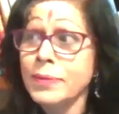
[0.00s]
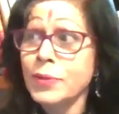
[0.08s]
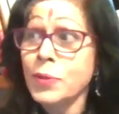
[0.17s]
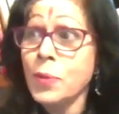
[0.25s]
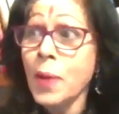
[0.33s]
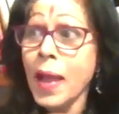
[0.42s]

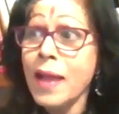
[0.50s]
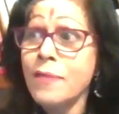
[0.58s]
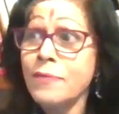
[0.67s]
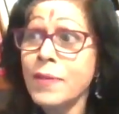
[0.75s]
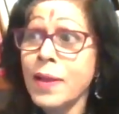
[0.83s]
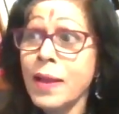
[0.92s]
you
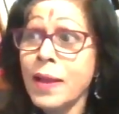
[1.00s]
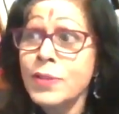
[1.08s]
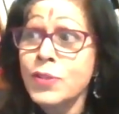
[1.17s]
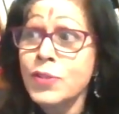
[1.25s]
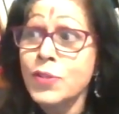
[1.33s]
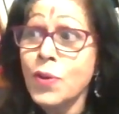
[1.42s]
have
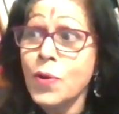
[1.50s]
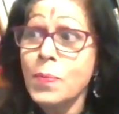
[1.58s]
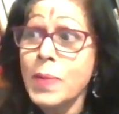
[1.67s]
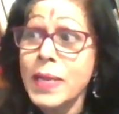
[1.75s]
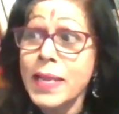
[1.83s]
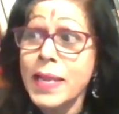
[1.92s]

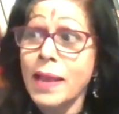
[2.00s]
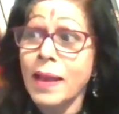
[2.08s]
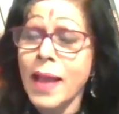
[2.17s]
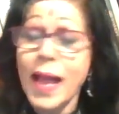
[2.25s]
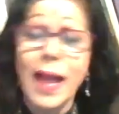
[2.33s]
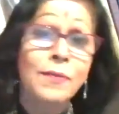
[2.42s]
so many
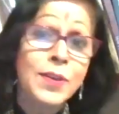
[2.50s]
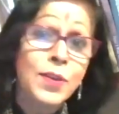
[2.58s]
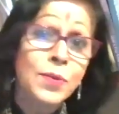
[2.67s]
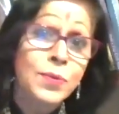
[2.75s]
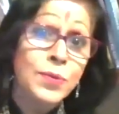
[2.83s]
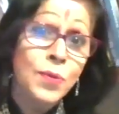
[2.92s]

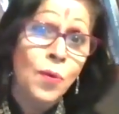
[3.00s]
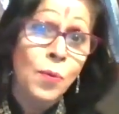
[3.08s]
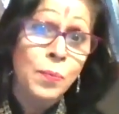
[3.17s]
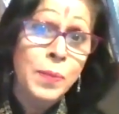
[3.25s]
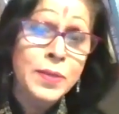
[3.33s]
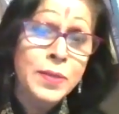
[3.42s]
avenues
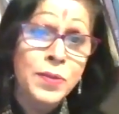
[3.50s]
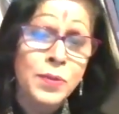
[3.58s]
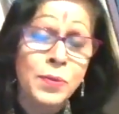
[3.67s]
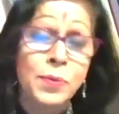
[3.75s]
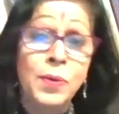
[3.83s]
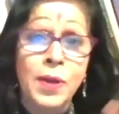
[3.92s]
open to
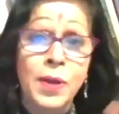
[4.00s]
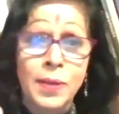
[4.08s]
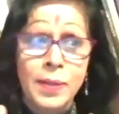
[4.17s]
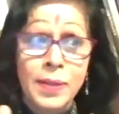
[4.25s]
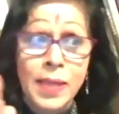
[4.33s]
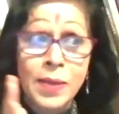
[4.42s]
you
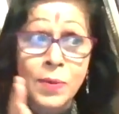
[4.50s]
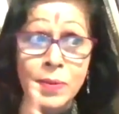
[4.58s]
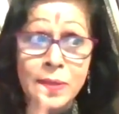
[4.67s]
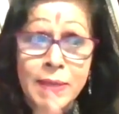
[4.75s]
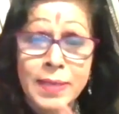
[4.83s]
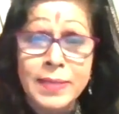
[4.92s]

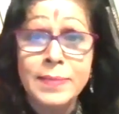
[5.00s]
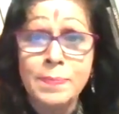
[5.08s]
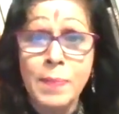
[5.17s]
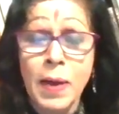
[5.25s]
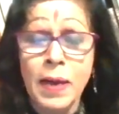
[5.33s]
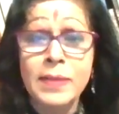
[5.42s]
in this
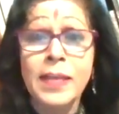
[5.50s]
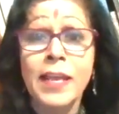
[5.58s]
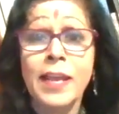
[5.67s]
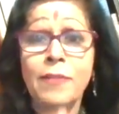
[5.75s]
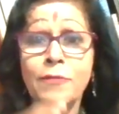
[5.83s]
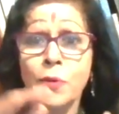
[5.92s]
part
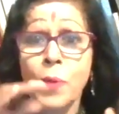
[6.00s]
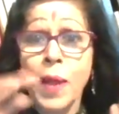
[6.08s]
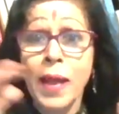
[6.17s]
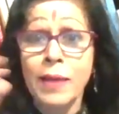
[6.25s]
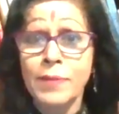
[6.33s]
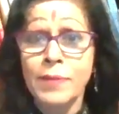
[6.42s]
if you
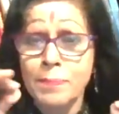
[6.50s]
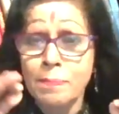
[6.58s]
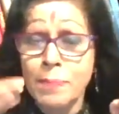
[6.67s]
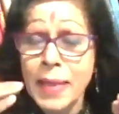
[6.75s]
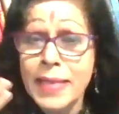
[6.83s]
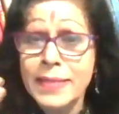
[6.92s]
have a
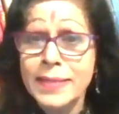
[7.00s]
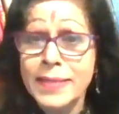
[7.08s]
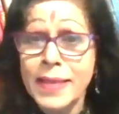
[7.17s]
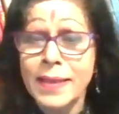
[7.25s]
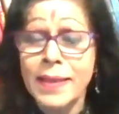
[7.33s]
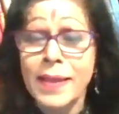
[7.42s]

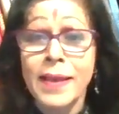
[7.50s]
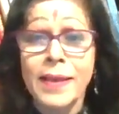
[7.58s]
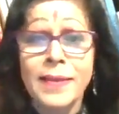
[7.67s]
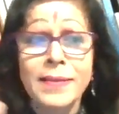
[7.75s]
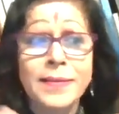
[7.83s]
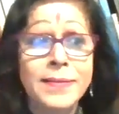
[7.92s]
basic
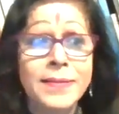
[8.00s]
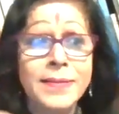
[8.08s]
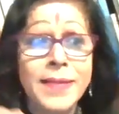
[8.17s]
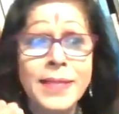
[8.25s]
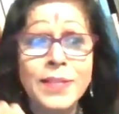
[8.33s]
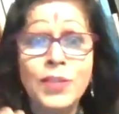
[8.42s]

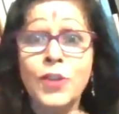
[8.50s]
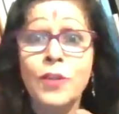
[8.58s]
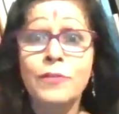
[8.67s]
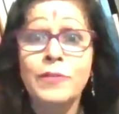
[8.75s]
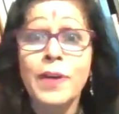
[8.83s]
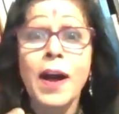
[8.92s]
sense
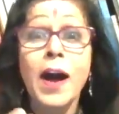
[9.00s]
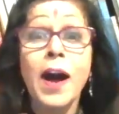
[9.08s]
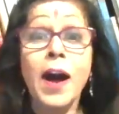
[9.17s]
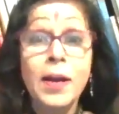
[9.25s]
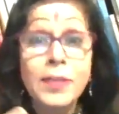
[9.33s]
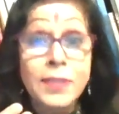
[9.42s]
of
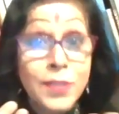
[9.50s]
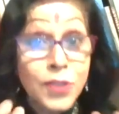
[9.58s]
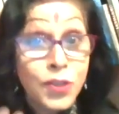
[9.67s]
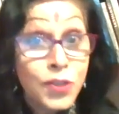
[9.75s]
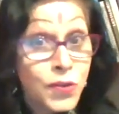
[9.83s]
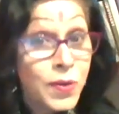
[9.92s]

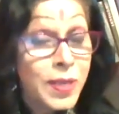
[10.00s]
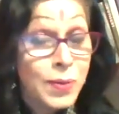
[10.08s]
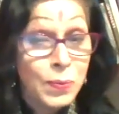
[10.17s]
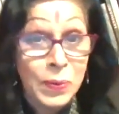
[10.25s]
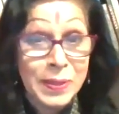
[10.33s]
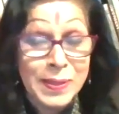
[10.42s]
artistry
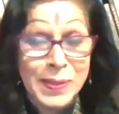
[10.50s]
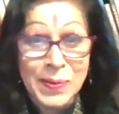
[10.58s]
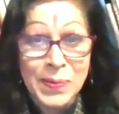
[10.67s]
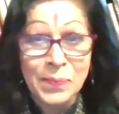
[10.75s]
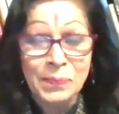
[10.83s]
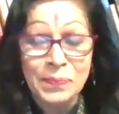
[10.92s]
within you.